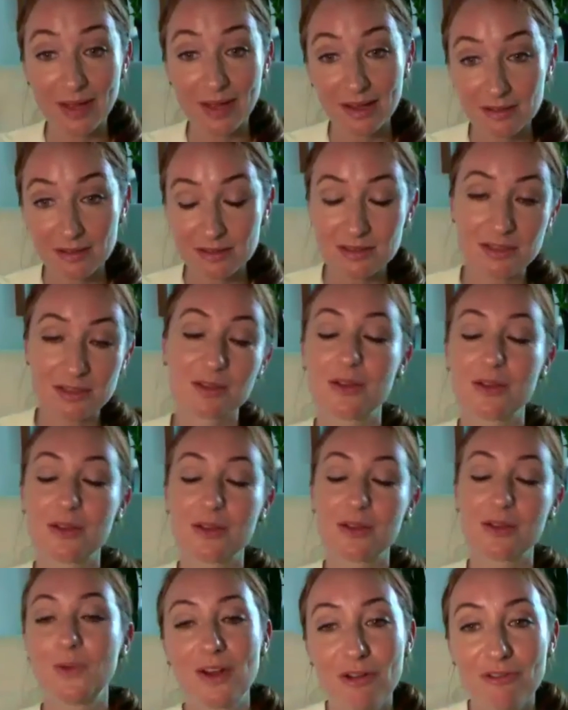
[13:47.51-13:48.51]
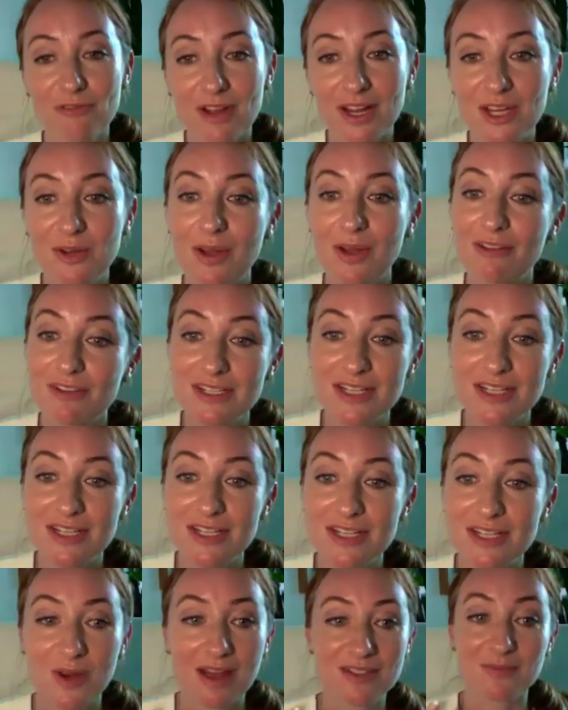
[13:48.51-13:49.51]
bell so that we notify you every time
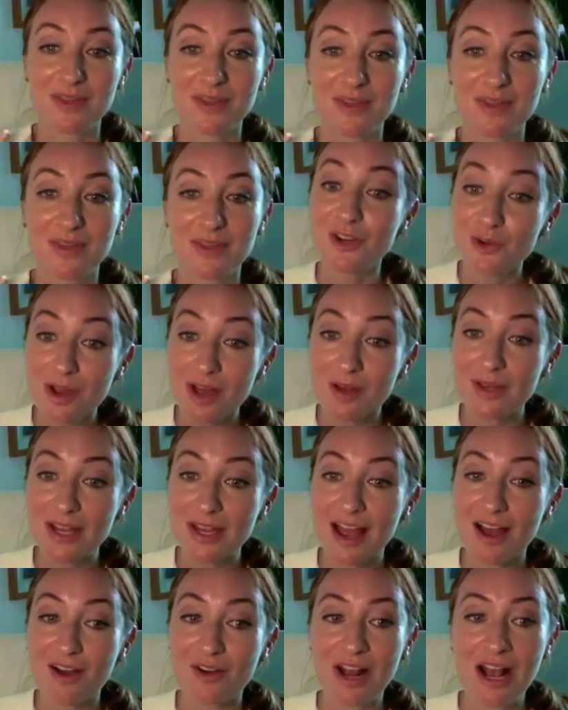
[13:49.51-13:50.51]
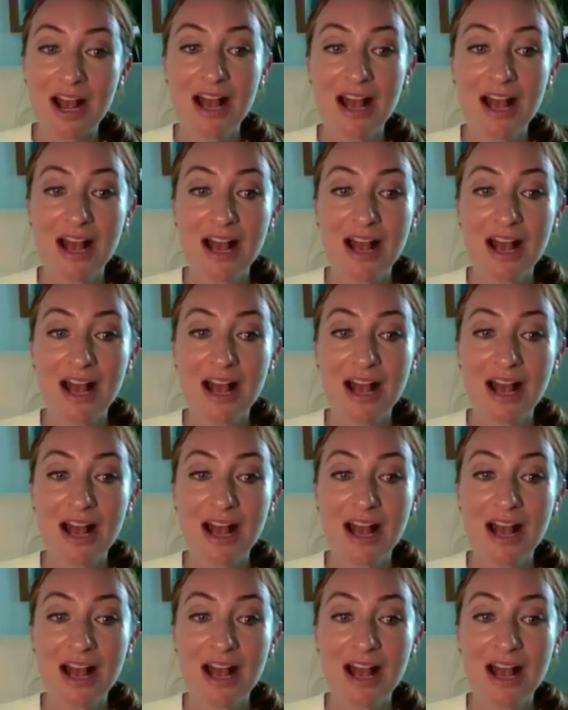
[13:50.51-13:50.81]
we have something new coming out.